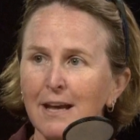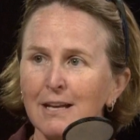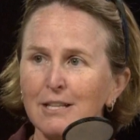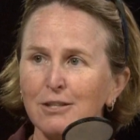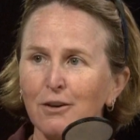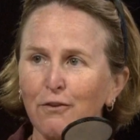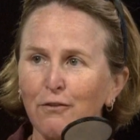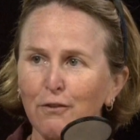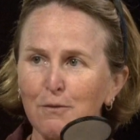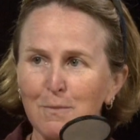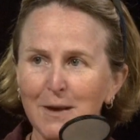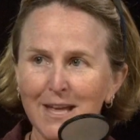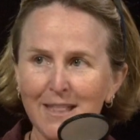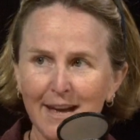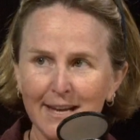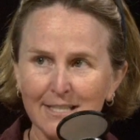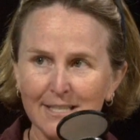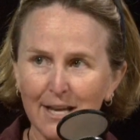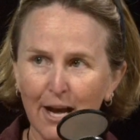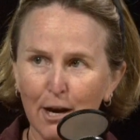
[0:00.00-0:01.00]
So for me,
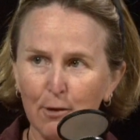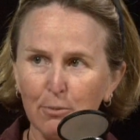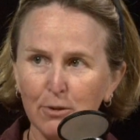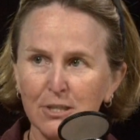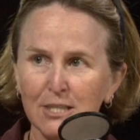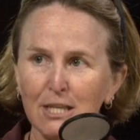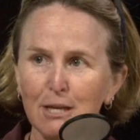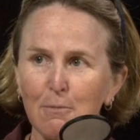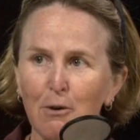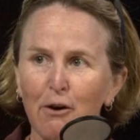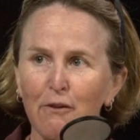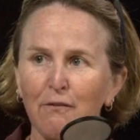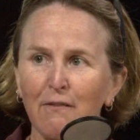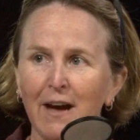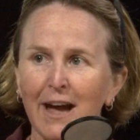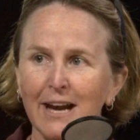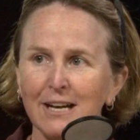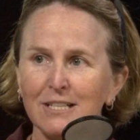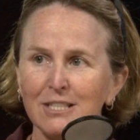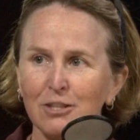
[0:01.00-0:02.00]
that's not a placebo
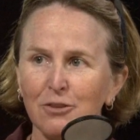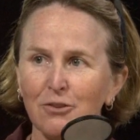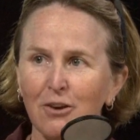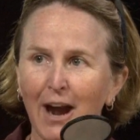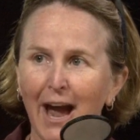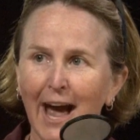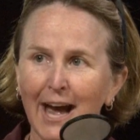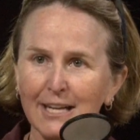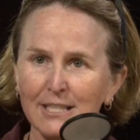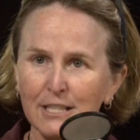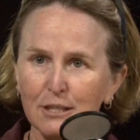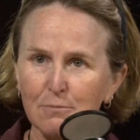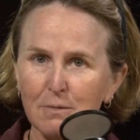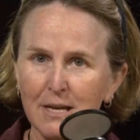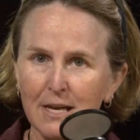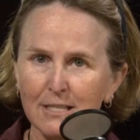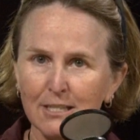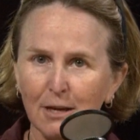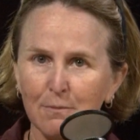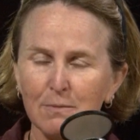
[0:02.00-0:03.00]
effect, so there has to
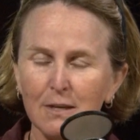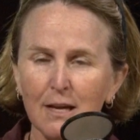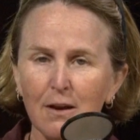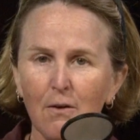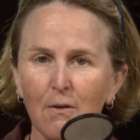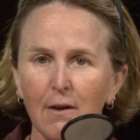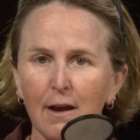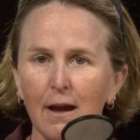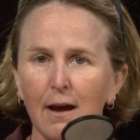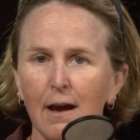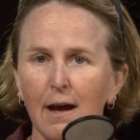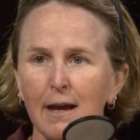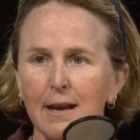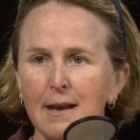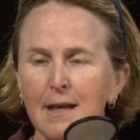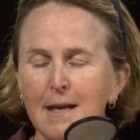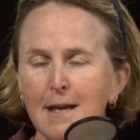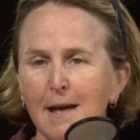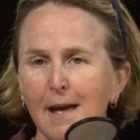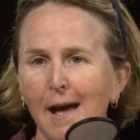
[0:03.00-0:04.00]
be something going on.